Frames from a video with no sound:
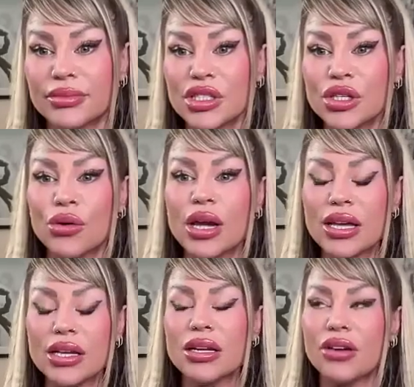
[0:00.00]
So
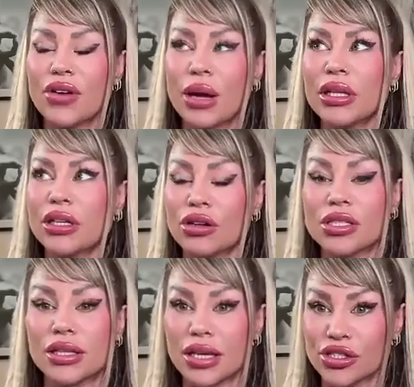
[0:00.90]
in a family
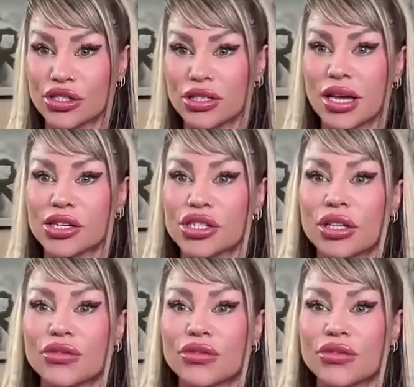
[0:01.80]
constellation session,